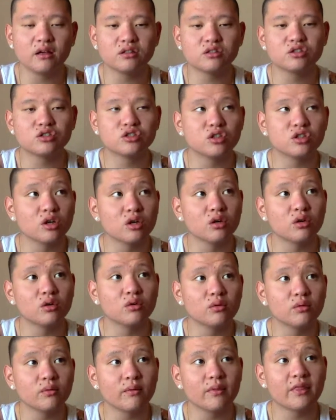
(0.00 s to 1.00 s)

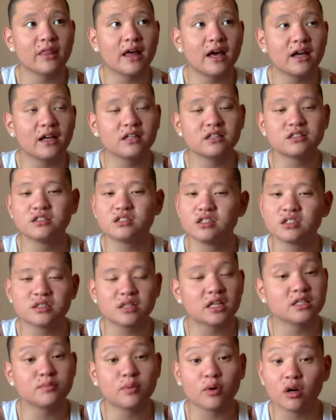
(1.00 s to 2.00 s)
so
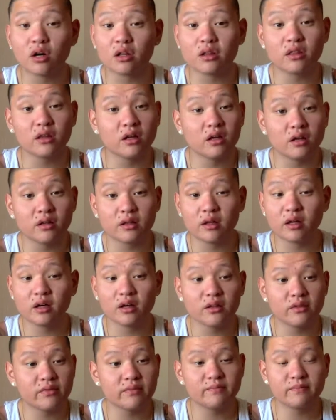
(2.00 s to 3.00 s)
that's part of
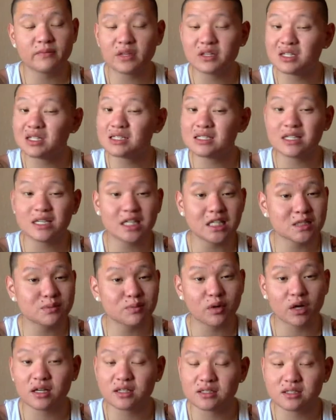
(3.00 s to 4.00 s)
the disease
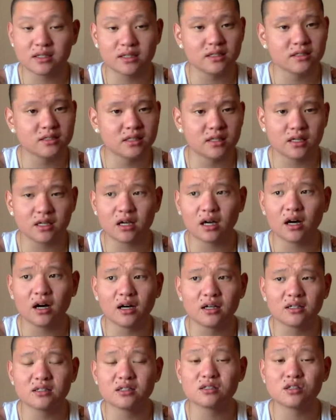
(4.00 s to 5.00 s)
process. It
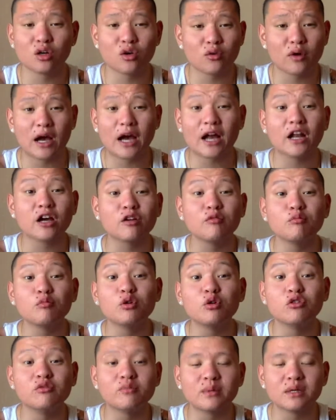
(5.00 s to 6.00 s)
causes erratic
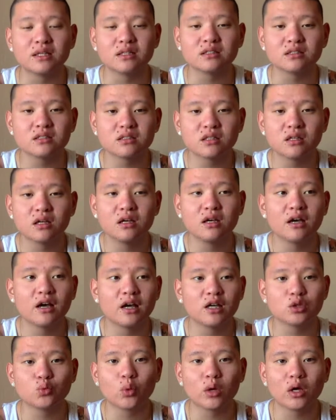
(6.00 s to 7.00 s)
movements
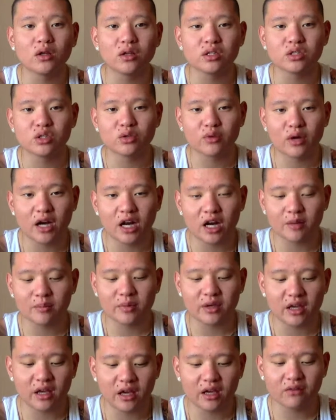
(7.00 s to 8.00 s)
as well as erratic
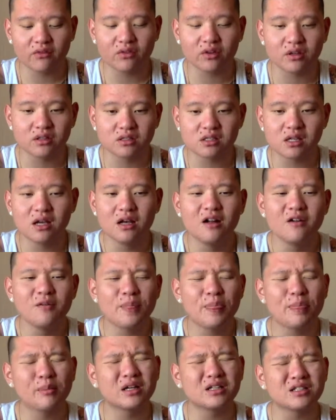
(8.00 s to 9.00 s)
behaviors.
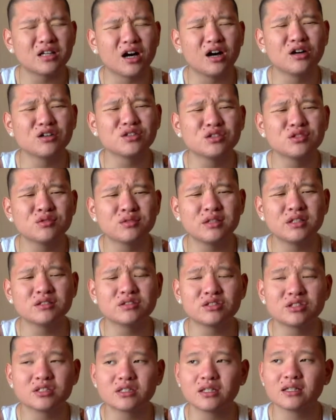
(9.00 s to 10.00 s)
But it's also
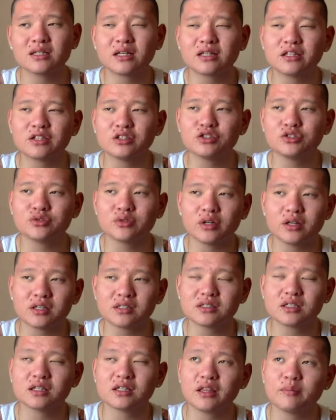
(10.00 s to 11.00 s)
interesting that the drugs
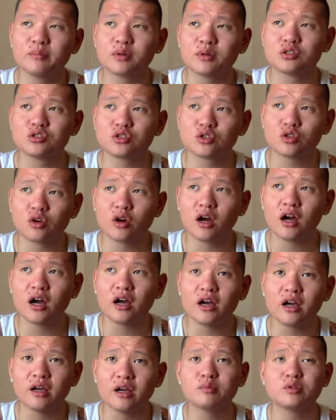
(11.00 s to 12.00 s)
that they
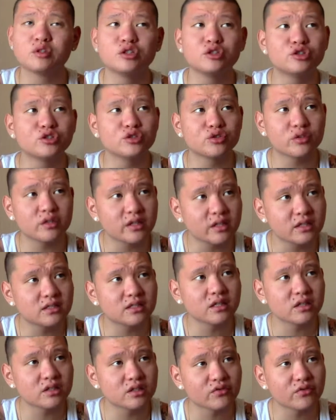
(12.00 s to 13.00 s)
prescribe to treat
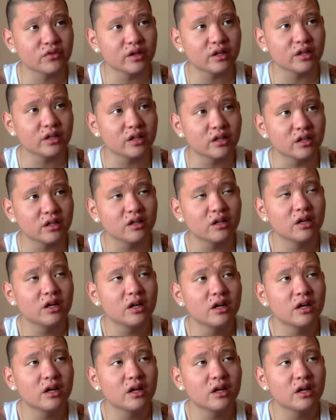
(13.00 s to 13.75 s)
schizophrenia,